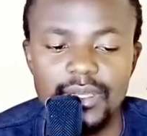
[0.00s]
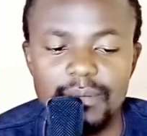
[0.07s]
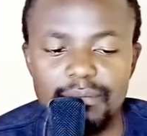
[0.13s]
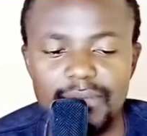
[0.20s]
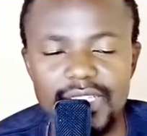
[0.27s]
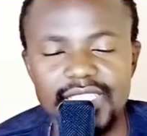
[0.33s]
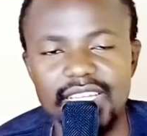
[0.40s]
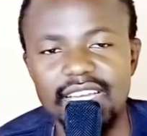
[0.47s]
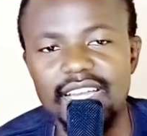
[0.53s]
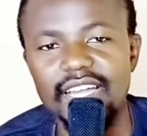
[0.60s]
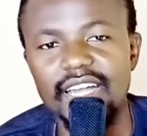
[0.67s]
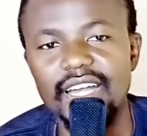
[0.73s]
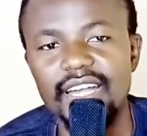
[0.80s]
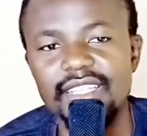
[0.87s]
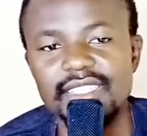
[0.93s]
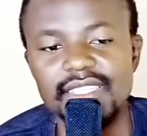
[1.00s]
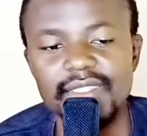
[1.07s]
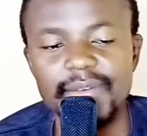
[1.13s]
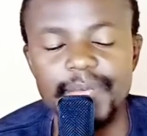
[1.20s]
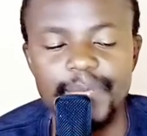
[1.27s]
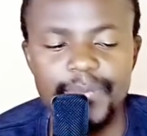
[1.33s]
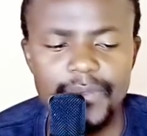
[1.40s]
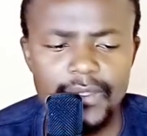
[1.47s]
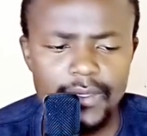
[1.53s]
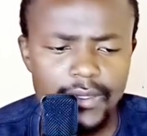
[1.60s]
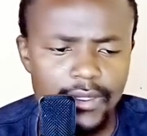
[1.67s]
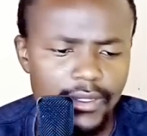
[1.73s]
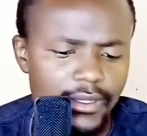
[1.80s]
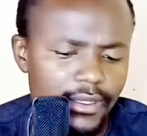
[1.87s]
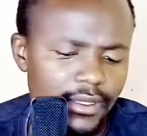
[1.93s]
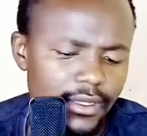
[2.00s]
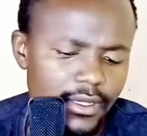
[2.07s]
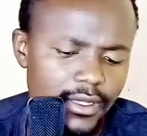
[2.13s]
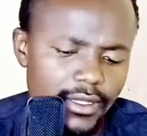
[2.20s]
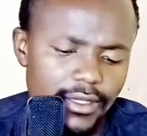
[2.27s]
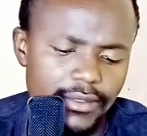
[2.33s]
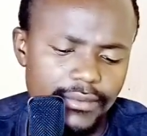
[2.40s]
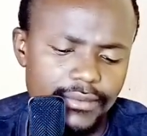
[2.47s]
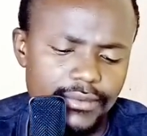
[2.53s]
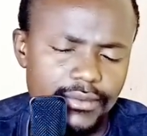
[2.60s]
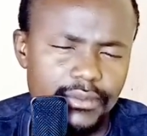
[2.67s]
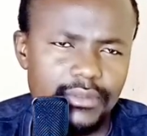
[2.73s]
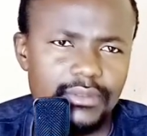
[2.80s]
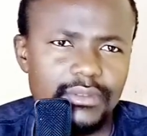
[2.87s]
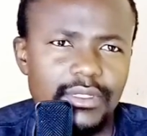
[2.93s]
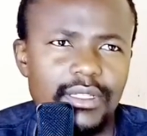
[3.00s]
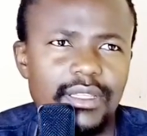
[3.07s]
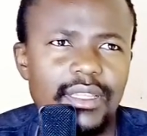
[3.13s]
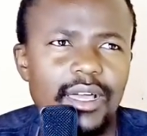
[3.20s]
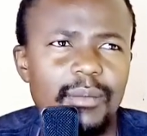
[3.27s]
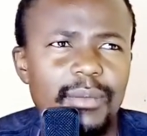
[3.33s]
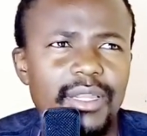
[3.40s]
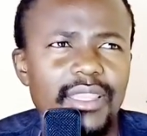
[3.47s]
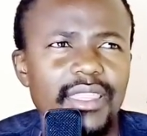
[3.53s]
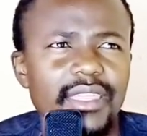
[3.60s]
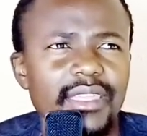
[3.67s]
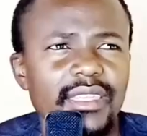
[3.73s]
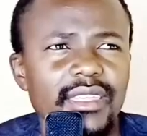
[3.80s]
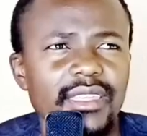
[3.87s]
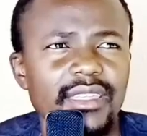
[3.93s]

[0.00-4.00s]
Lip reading: Manyangatsi and how many are they?